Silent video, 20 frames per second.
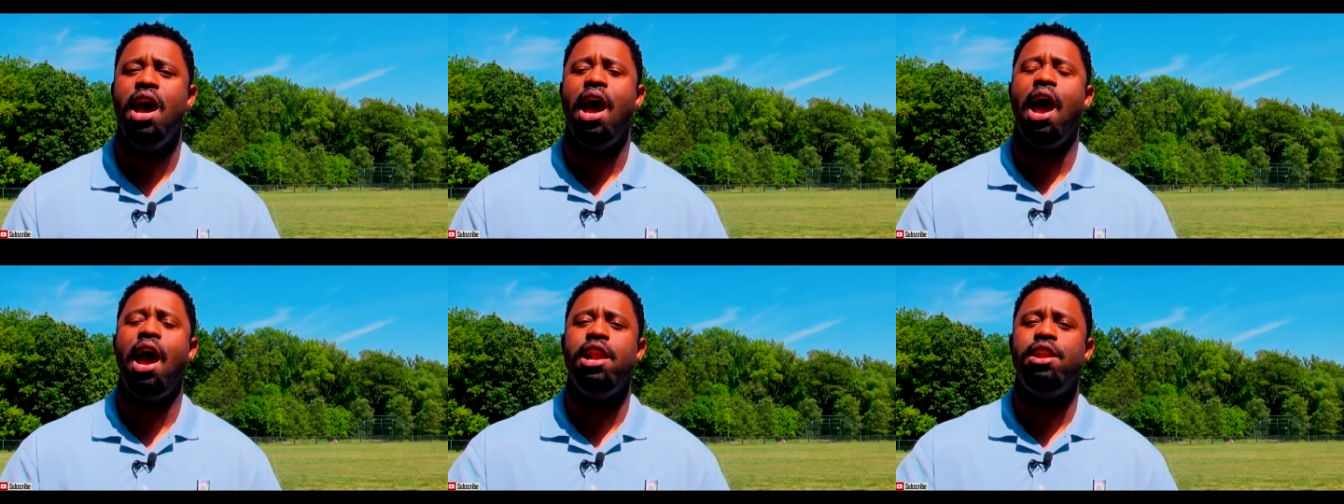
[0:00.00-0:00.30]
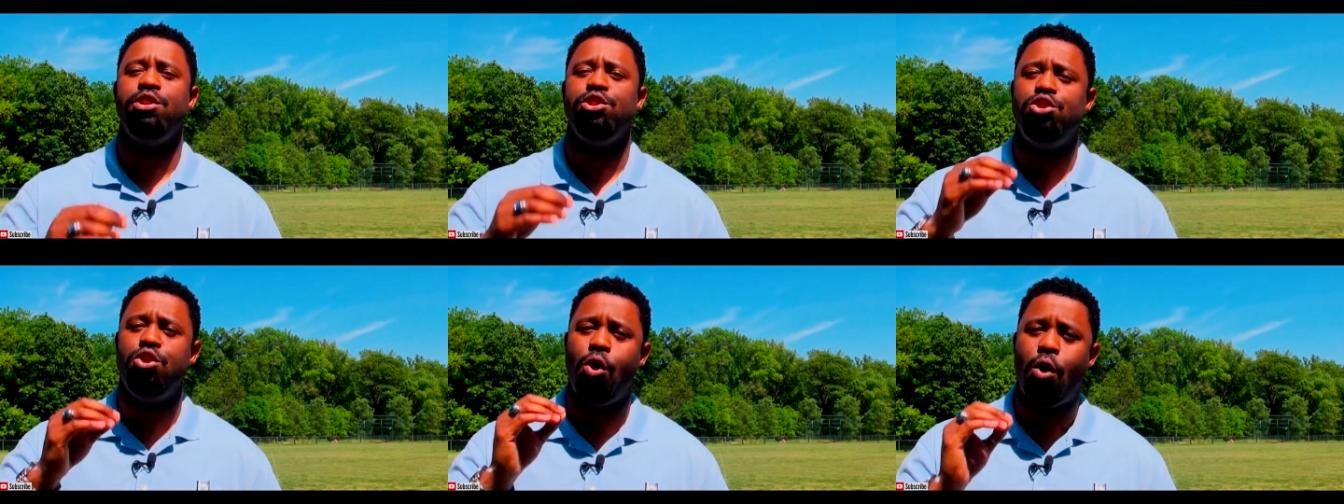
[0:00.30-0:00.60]

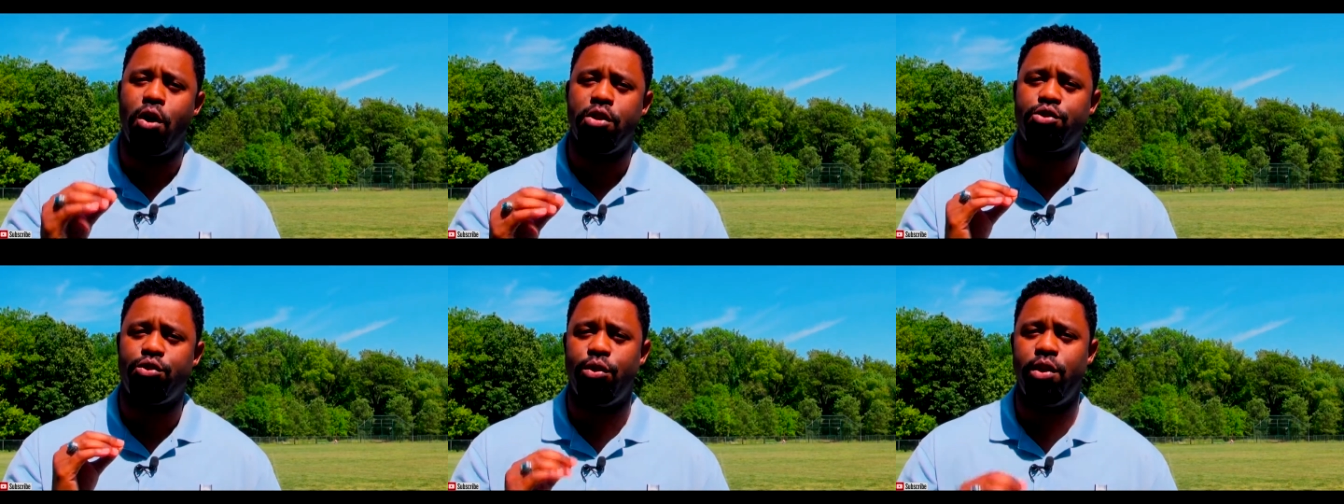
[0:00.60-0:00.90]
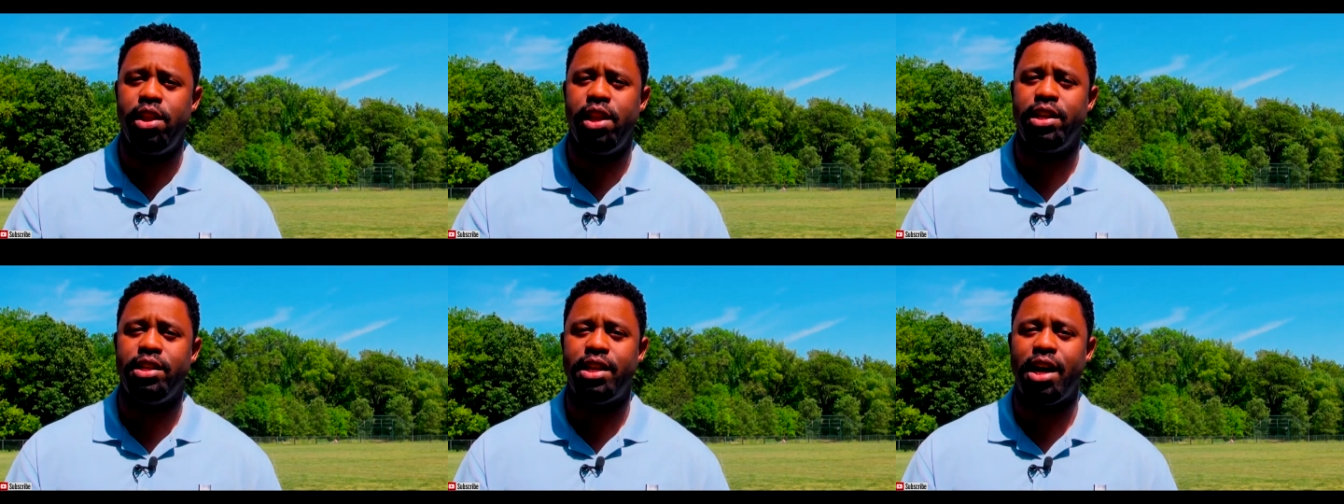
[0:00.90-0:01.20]
and your
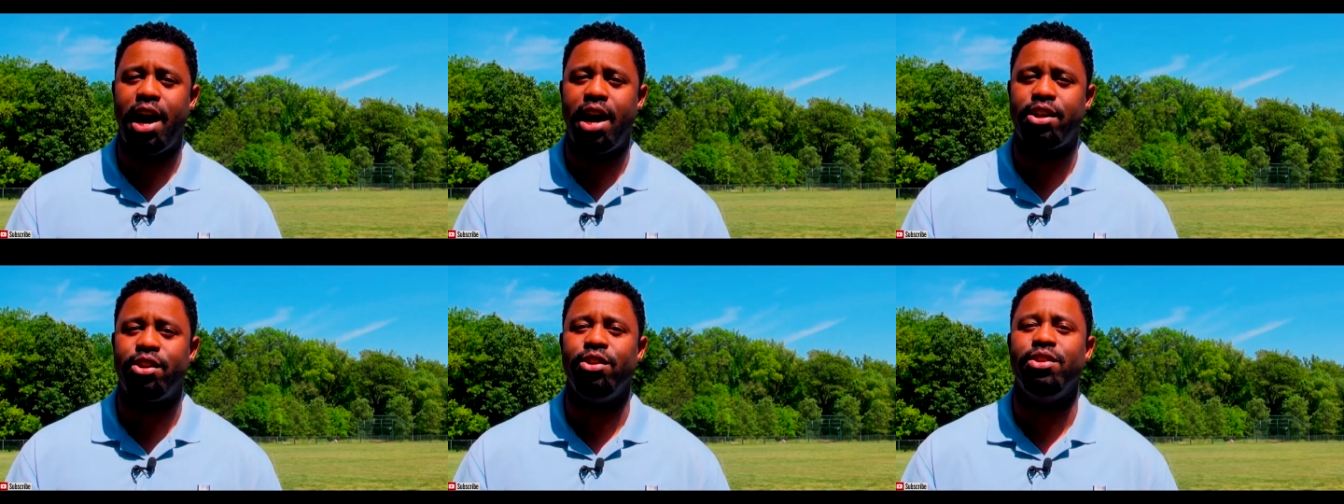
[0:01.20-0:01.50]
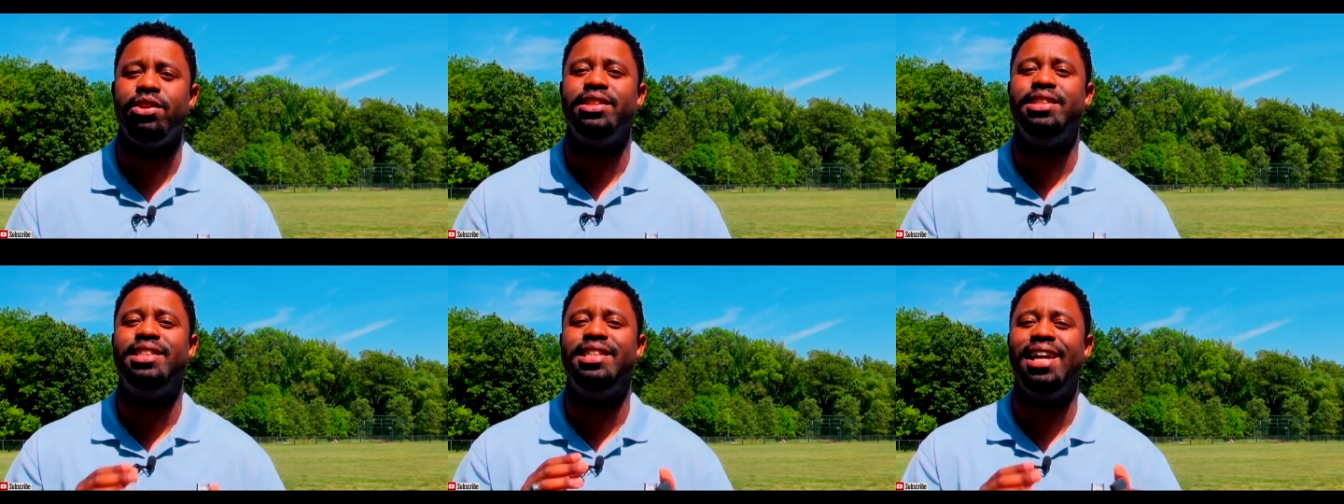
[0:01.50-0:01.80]
treating
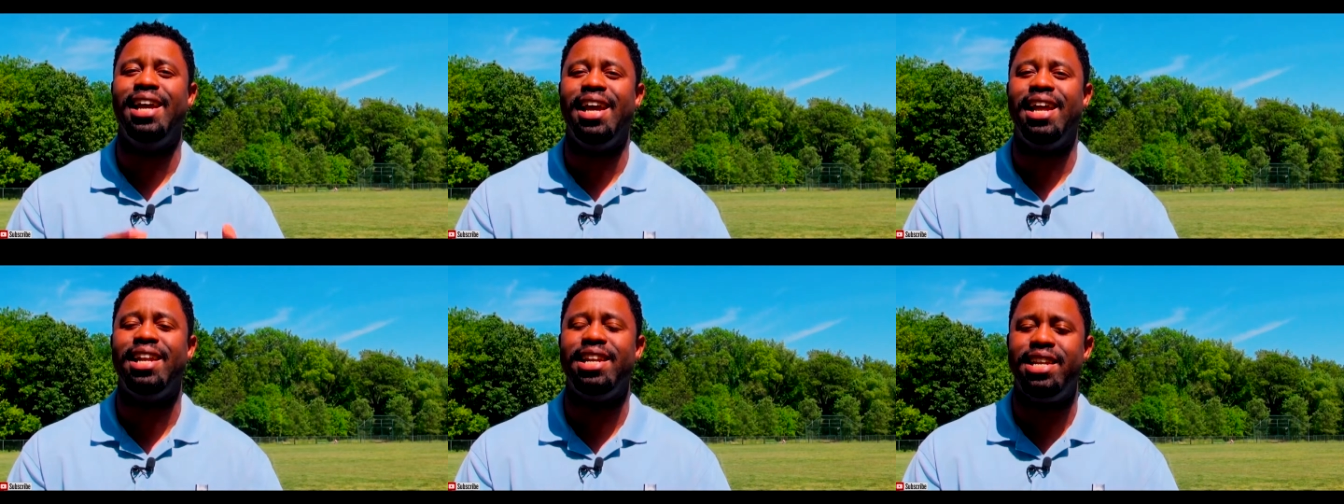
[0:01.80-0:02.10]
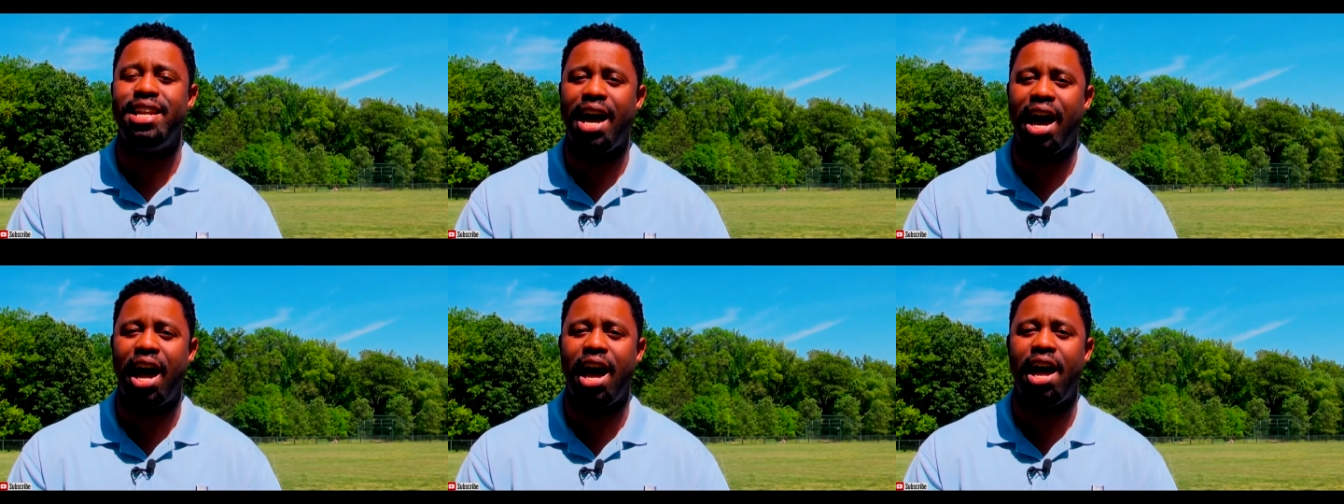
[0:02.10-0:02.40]
doctor did
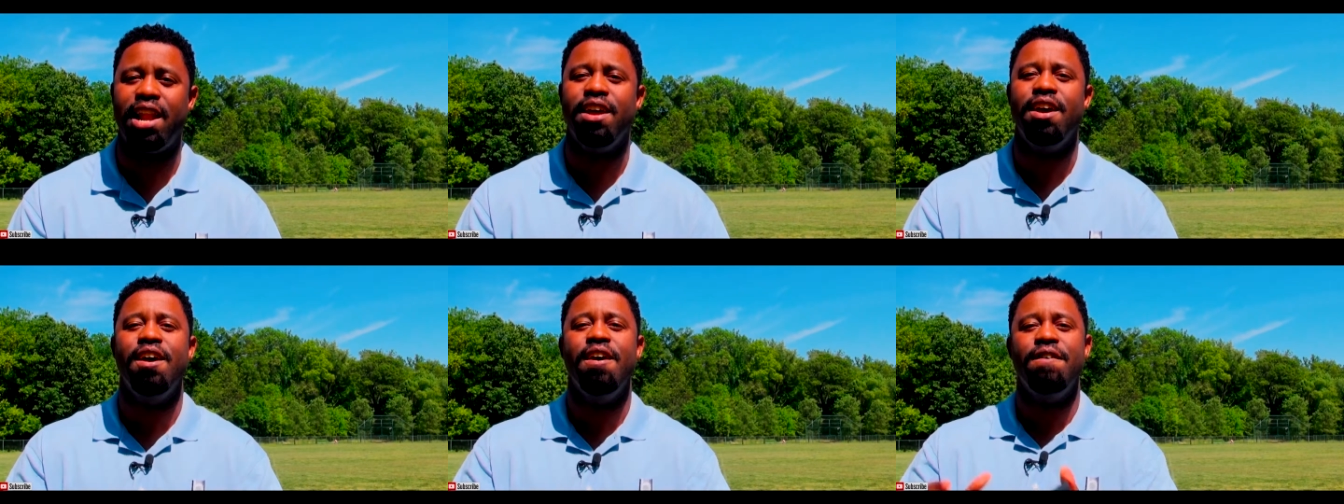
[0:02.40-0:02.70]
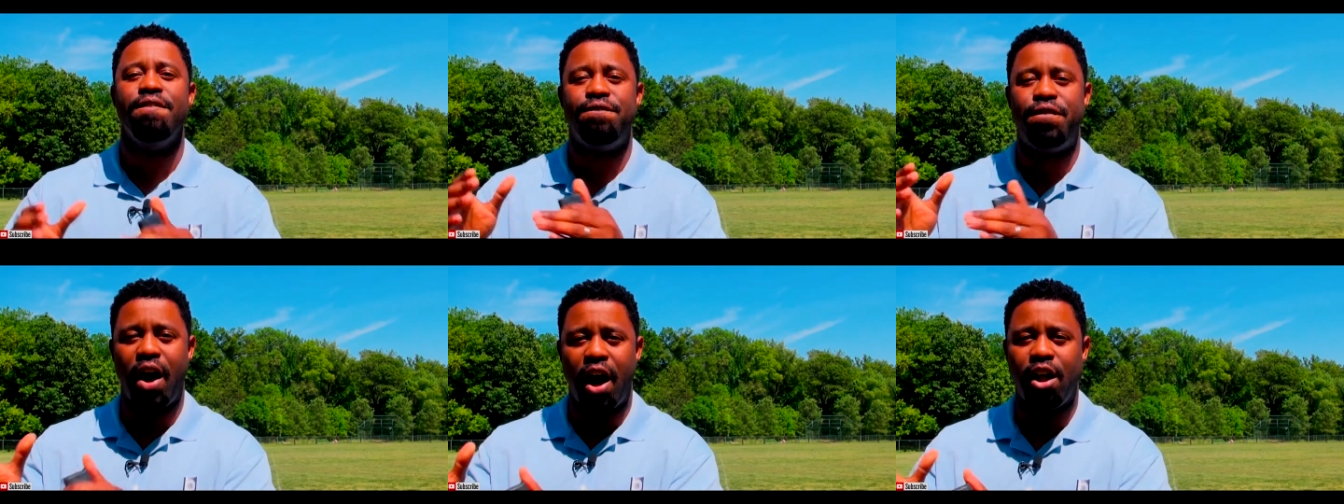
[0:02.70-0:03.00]
not
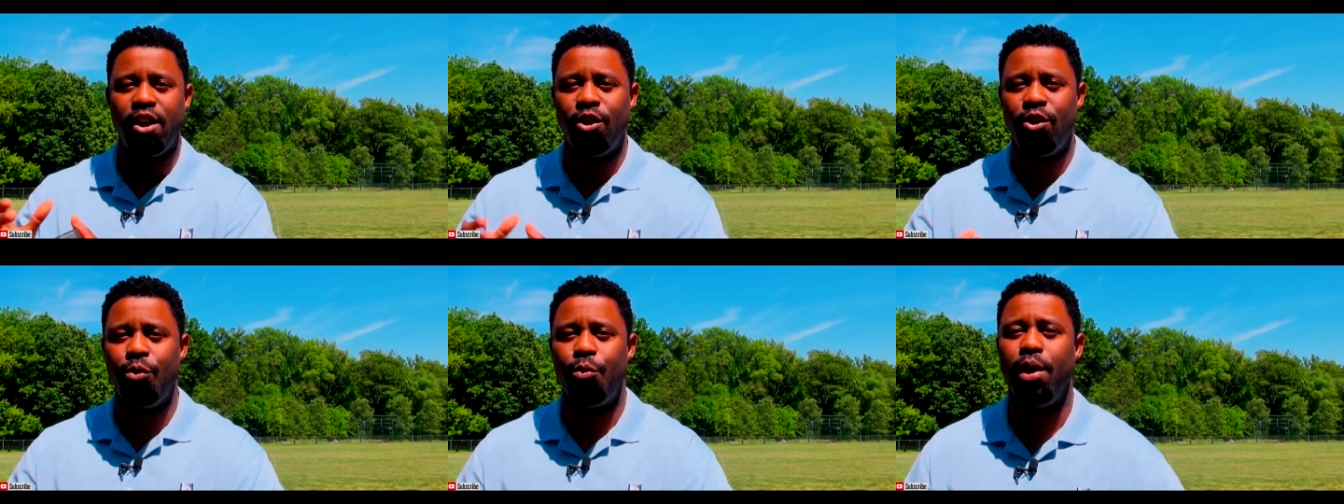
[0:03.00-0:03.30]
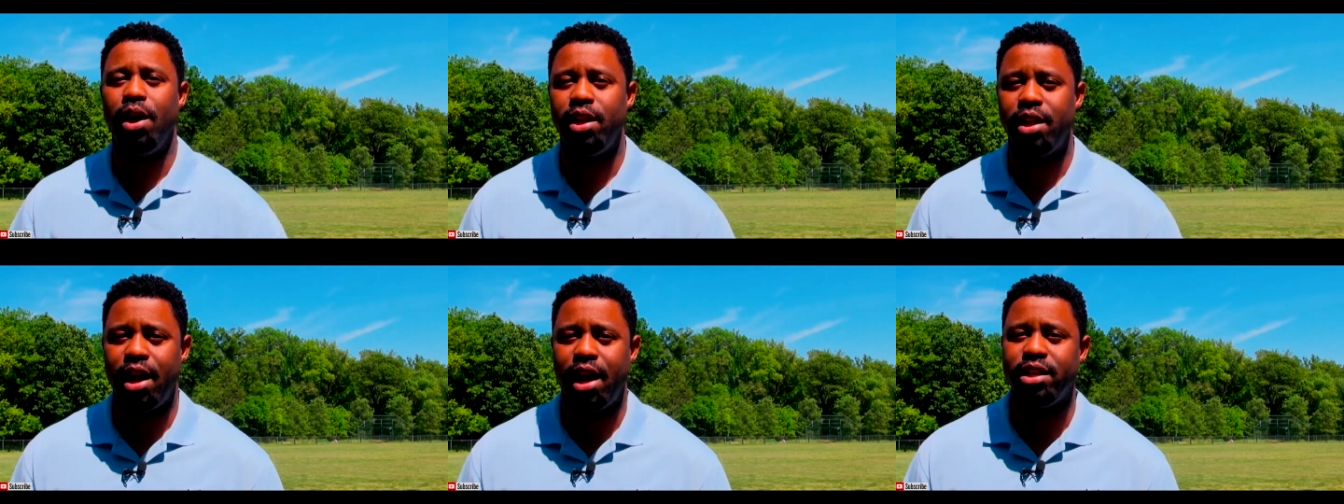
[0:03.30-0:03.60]
follow
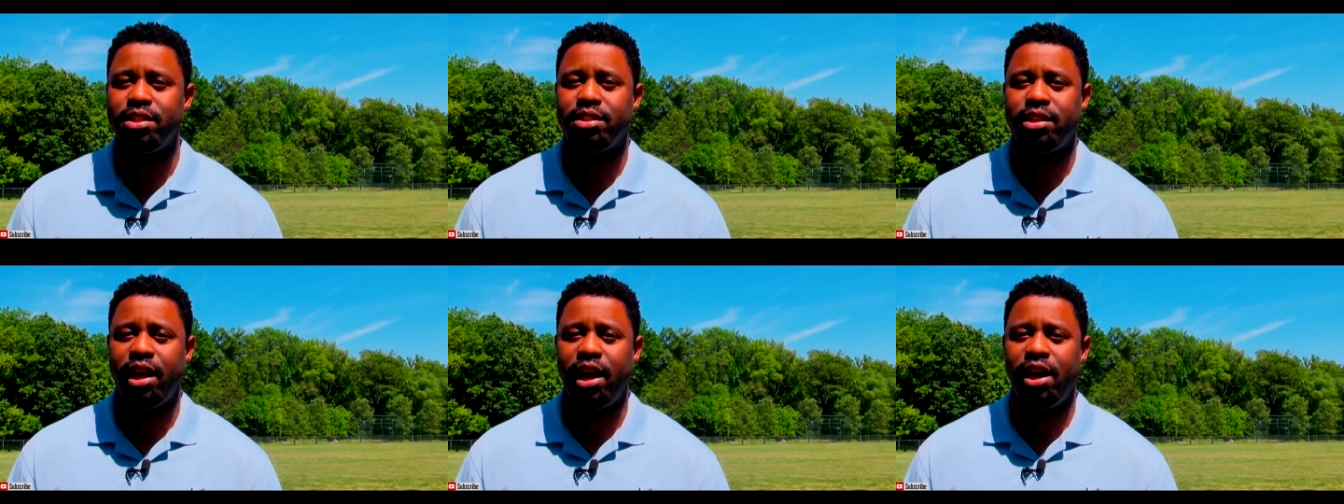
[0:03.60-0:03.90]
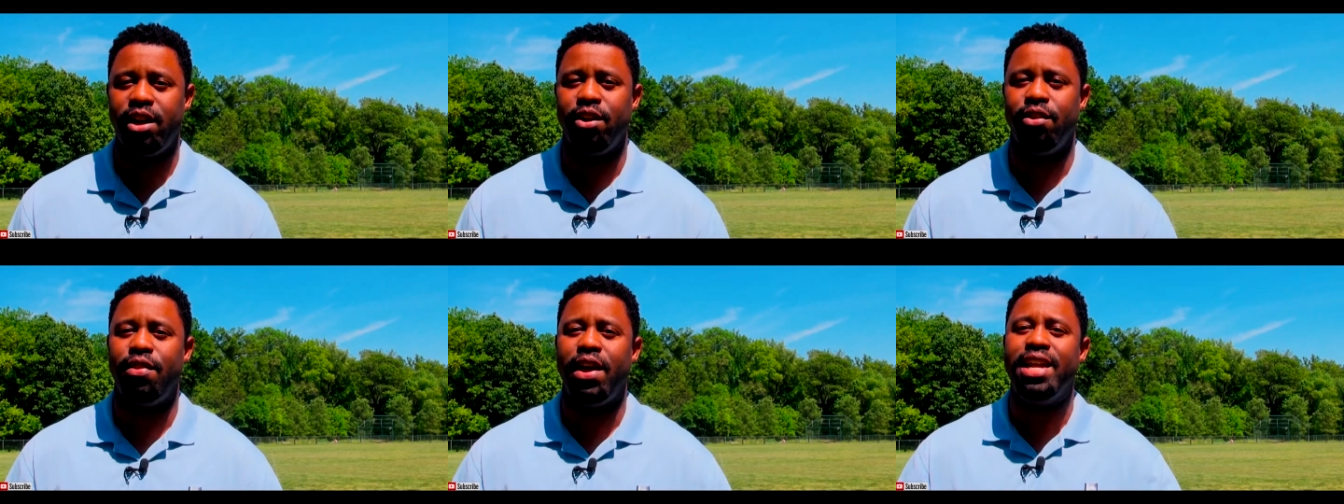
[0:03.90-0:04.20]
with that
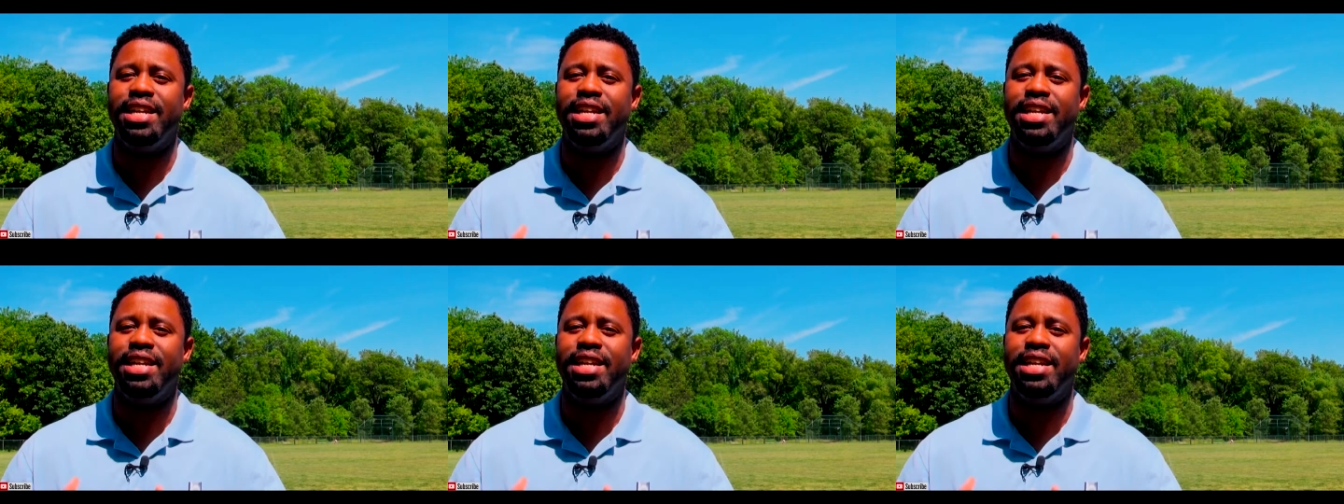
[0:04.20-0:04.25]
standard.